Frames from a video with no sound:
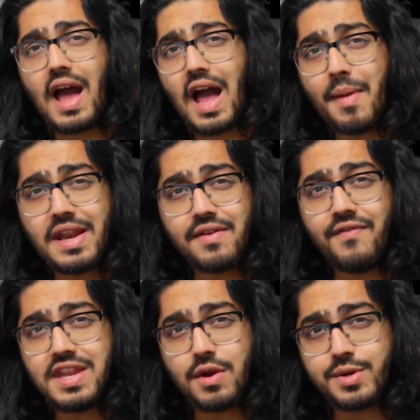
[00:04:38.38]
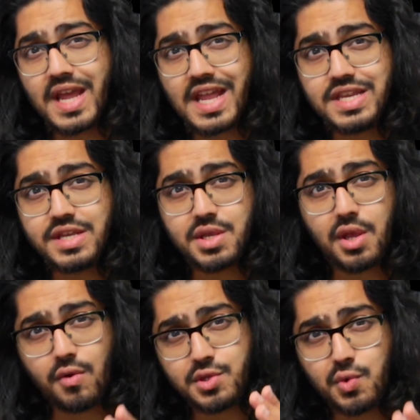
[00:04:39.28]
made a video 10 years
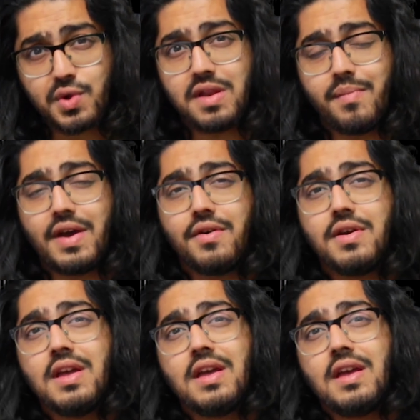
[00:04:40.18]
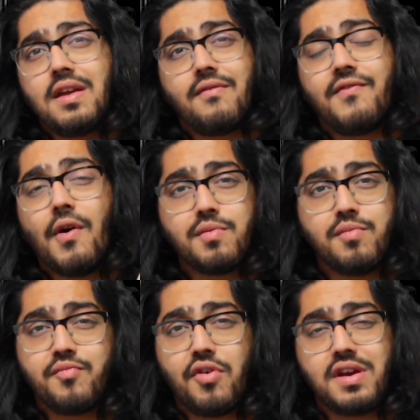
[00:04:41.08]
ago talking about
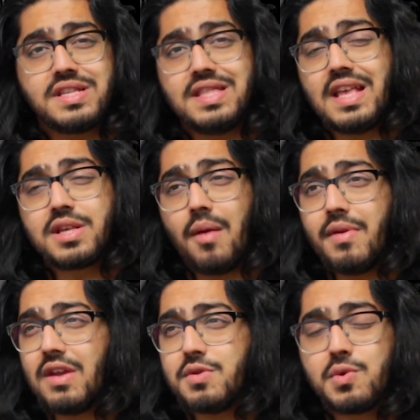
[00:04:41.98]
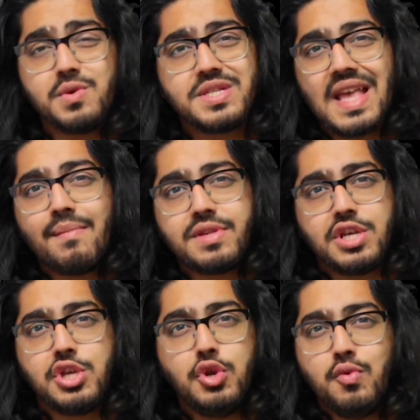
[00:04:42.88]
foldable products and that's coming. It was called
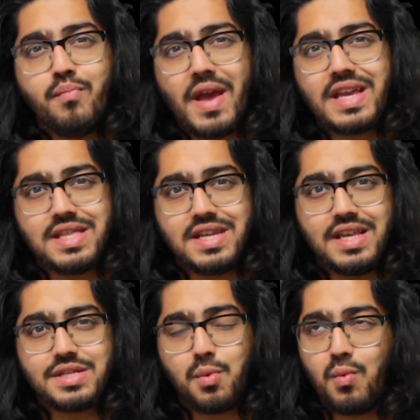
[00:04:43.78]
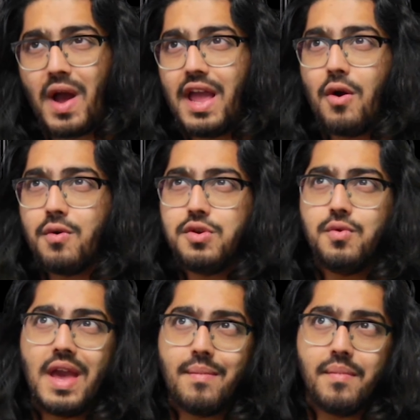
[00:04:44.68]
Samsung Youm back in the days.
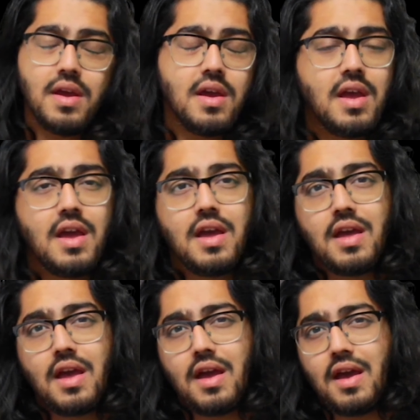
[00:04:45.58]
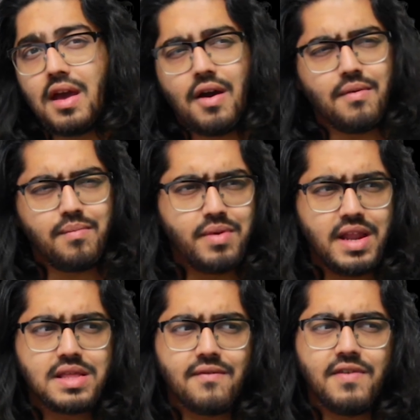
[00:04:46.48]
Y-O-U-M. I'll
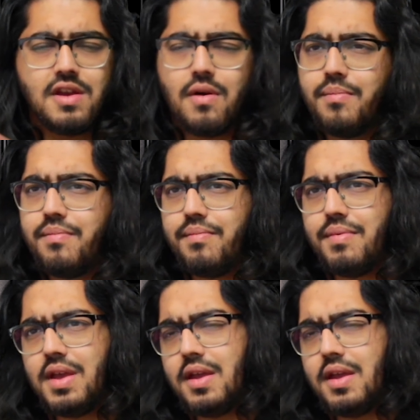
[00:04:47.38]
link the video up here.